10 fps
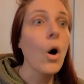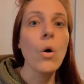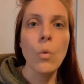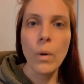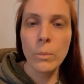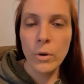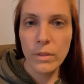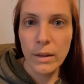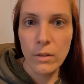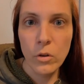Oh, one more
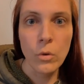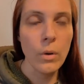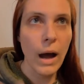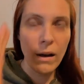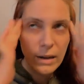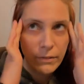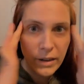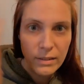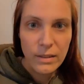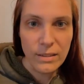thing too. How can I
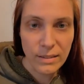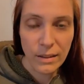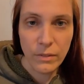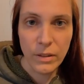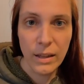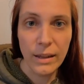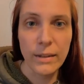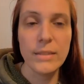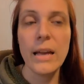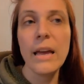forget this? Because I love the
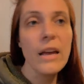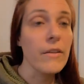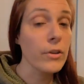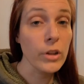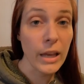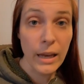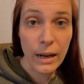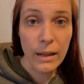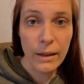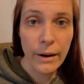clairs. If you're looking at a
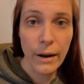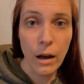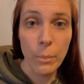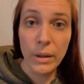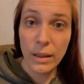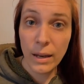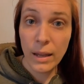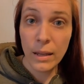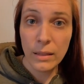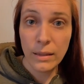clair
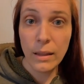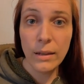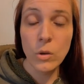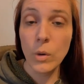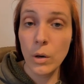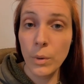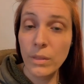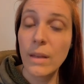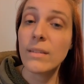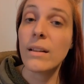ability that they like to work
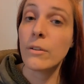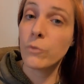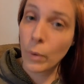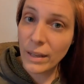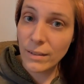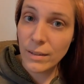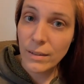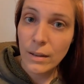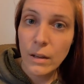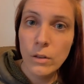with is clairvoyant.
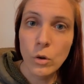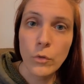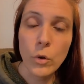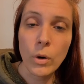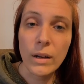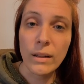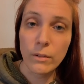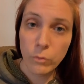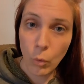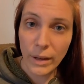So if you are
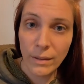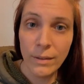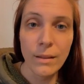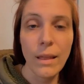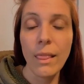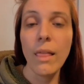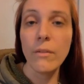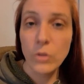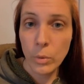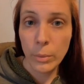clairvoyant, they
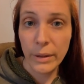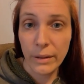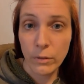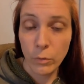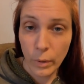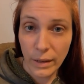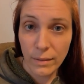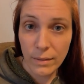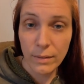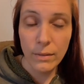love to work with
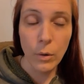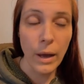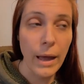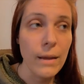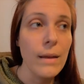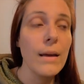clairvoyance, okay?